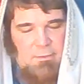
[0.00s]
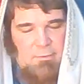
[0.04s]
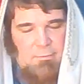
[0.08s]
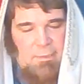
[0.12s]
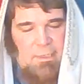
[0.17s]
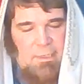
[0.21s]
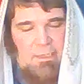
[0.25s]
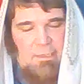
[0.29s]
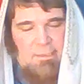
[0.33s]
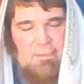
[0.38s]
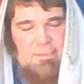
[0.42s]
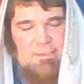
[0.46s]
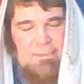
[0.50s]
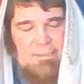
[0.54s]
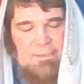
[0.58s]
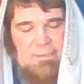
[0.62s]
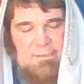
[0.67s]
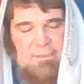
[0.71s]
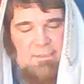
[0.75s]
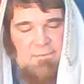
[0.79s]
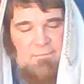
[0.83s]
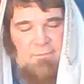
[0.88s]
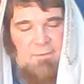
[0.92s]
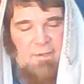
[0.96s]

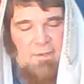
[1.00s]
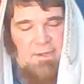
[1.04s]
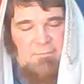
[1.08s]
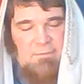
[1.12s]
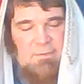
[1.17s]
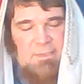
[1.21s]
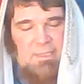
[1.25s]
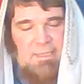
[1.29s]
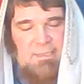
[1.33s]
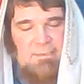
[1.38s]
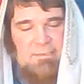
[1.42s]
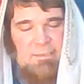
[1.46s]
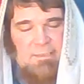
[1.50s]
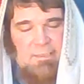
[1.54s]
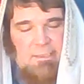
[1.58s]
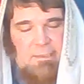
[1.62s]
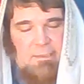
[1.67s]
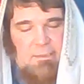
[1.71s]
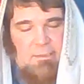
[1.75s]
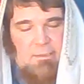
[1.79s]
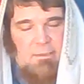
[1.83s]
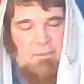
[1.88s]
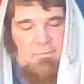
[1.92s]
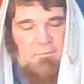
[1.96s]
365 days of the
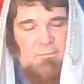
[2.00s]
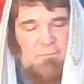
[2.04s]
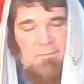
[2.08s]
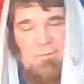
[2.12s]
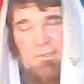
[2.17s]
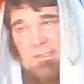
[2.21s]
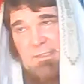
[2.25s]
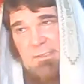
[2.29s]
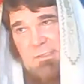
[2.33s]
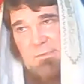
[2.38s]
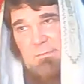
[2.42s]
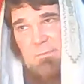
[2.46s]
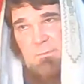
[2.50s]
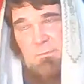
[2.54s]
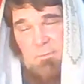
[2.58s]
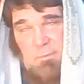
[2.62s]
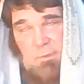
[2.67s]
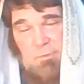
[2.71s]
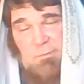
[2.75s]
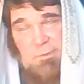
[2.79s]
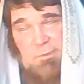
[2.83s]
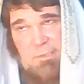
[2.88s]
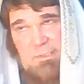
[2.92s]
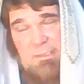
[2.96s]
year, if that's
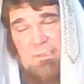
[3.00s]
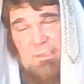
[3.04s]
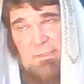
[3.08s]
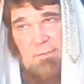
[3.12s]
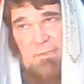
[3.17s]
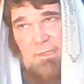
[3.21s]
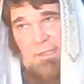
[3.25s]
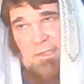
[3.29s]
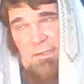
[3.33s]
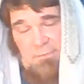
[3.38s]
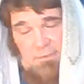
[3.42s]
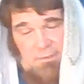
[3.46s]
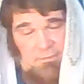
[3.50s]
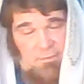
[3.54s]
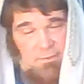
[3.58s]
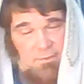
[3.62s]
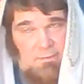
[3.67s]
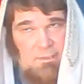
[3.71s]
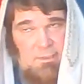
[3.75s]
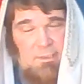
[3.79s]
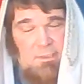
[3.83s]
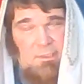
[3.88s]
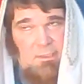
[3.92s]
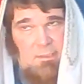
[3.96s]
what we still have
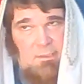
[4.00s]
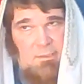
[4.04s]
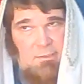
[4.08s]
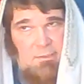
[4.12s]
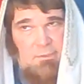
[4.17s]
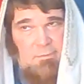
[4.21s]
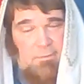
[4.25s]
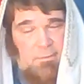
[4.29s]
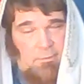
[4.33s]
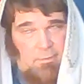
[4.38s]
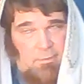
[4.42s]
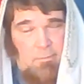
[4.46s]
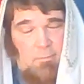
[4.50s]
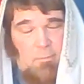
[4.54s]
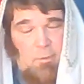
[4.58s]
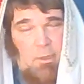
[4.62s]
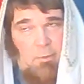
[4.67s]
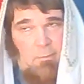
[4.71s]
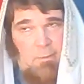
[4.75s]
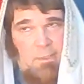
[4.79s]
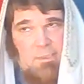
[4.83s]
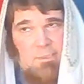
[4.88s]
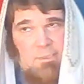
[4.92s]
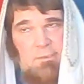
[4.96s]
on
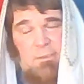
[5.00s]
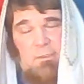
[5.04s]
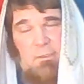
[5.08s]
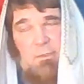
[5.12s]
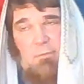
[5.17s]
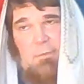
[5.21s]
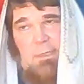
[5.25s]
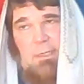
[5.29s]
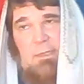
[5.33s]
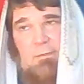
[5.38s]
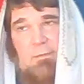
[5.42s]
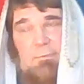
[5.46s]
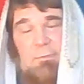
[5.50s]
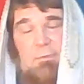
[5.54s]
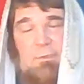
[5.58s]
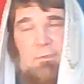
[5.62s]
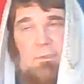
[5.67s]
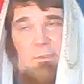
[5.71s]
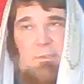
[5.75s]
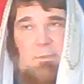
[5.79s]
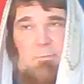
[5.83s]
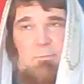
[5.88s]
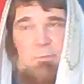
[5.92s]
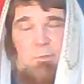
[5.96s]
where we circle around
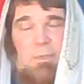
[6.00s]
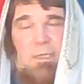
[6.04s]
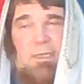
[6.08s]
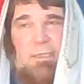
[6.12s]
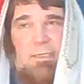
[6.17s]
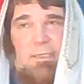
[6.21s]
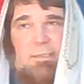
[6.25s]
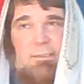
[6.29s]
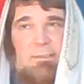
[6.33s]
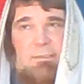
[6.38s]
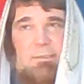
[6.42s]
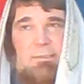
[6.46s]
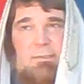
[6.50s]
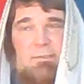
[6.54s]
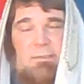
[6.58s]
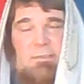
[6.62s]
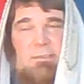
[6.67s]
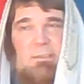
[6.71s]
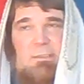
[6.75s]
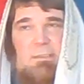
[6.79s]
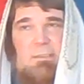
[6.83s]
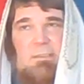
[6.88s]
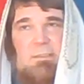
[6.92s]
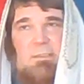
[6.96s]
the planet
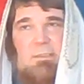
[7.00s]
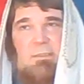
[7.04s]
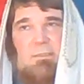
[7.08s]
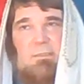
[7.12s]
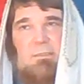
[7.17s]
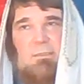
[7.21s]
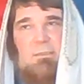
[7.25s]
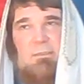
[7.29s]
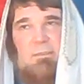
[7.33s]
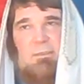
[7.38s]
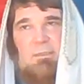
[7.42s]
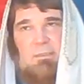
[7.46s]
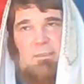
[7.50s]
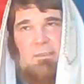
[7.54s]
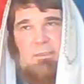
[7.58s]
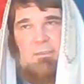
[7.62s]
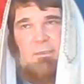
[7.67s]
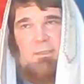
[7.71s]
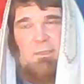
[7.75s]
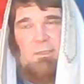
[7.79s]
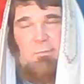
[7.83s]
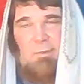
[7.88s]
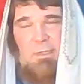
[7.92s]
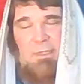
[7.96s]

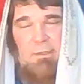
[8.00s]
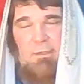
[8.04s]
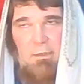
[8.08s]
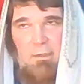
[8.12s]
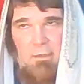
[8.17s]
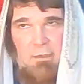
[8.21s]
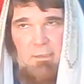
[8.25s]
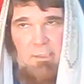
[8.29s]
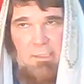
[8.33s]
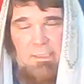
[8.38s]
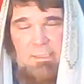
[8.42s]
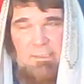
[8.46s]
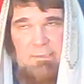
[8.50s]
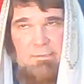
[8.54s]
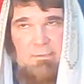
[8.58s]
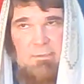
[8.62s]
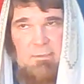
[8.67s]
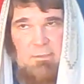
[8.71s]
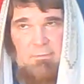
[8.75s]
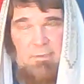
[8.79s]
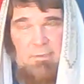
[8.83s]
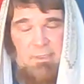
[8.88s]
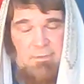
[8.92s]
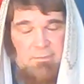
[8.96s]
that we are on,
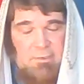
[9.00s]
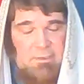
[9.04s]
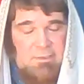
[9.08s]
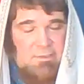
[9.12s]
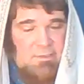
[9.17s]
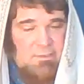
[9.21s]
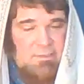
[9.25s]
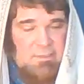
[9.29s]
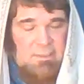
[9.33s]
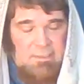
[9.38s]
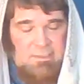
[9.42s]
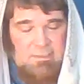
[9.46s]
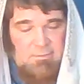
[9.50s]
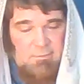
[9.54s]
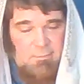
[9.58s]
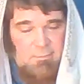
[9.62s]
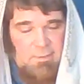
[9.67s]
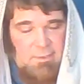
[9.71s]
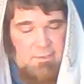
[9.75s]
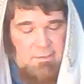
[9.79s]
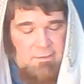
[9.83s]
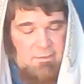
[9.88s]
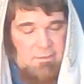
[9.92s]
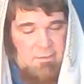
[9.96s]
around the sun. It'll
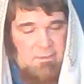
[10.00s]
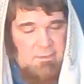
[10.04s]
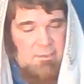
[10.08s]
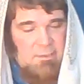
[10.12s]
be,